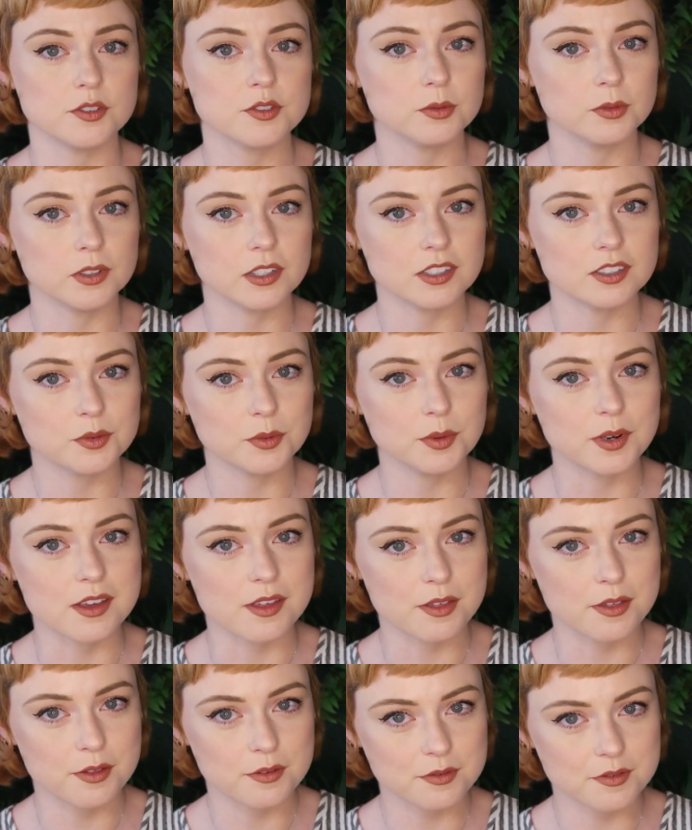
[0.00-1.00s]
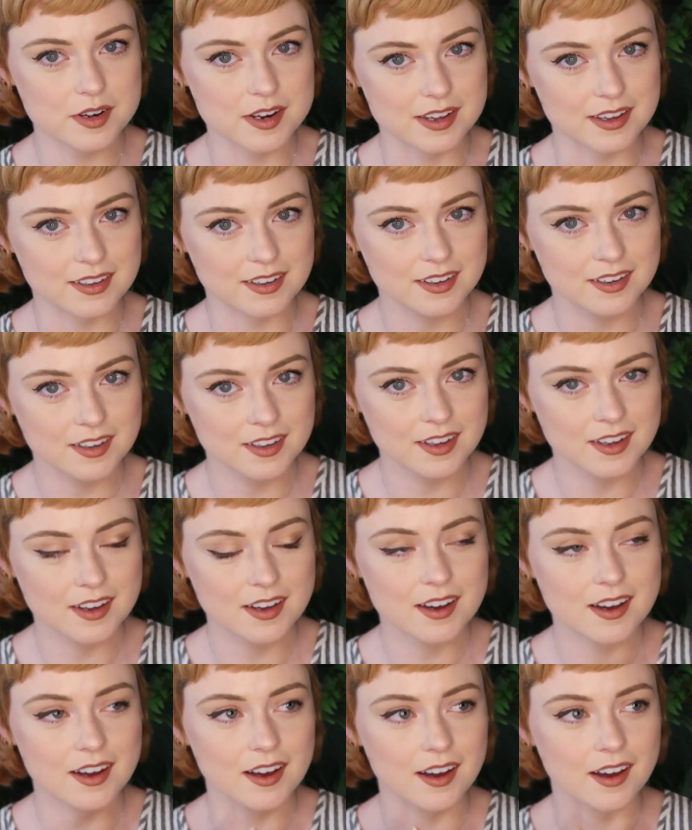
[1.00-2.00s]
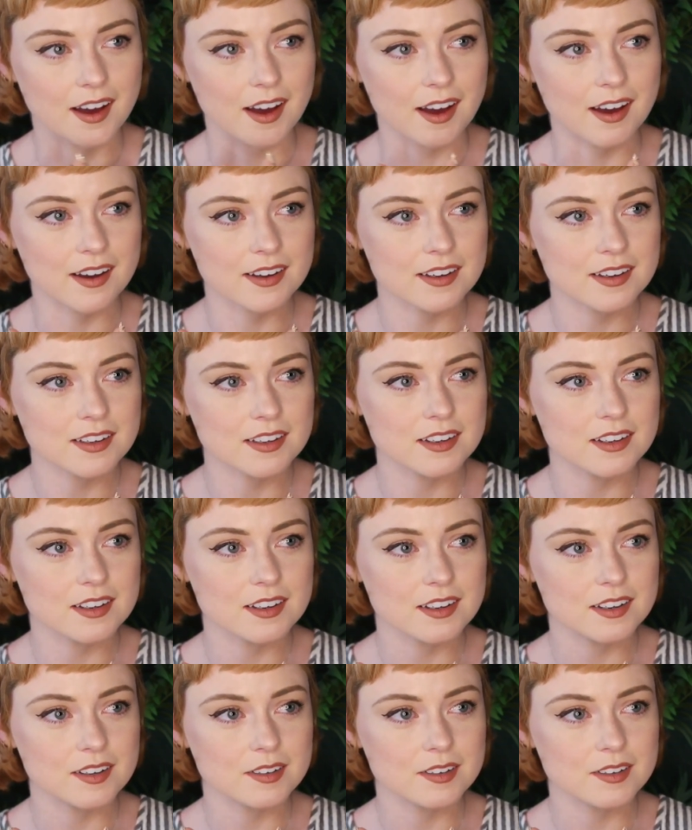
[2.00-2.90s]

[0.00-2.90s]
2023. I